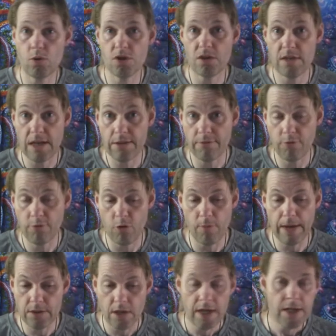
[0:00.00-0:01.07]
the other
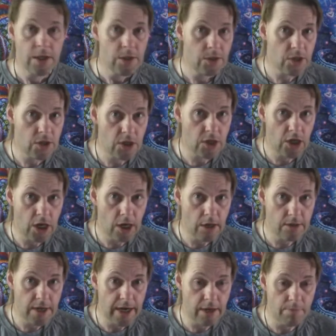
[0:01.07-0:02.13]
formats. 60 card
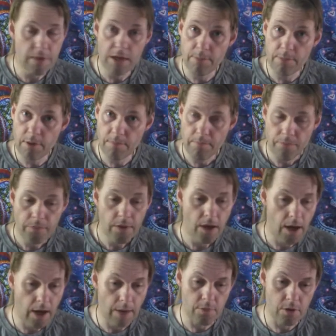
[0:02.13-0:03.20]
deck minimum.
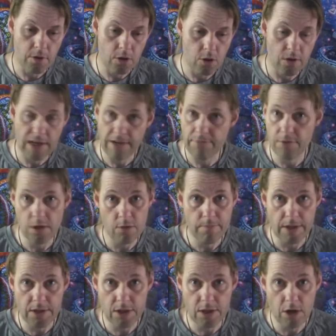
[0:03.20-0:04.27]
You can have,
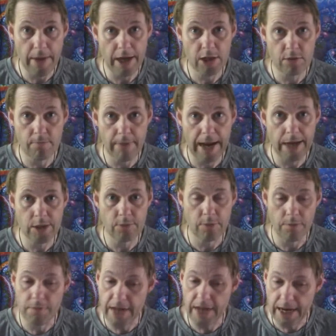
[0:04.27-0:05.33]
there's no
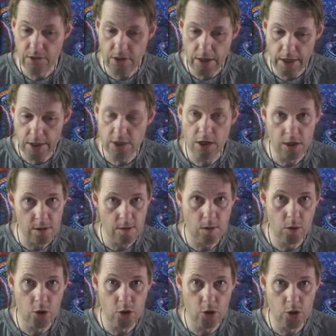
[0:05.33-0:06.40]
maximum deck size as
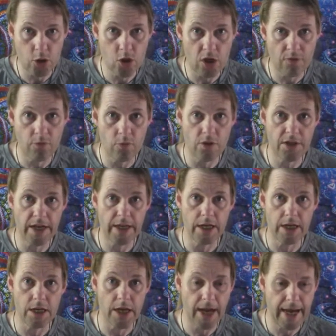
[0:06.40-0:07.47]
long as you can shuffle the deck
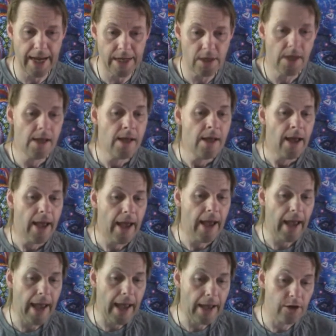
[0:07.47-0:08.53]
in your hand,
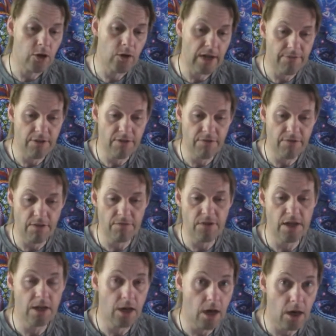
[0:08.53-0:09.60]
and you can have your
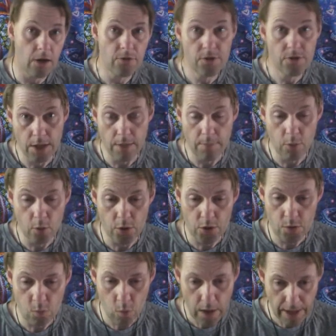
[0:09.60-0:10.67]
15 card sideboard as
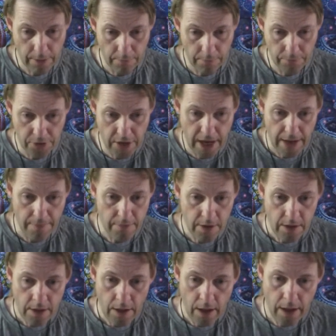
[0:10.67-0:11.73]
well. So yeah,
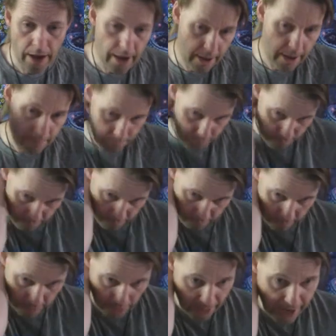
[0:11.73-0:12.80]

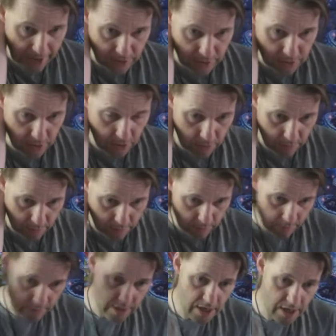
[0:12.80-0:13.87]
that's
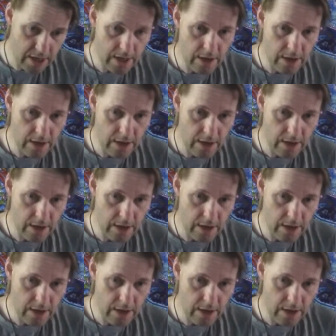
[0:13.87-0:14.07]
the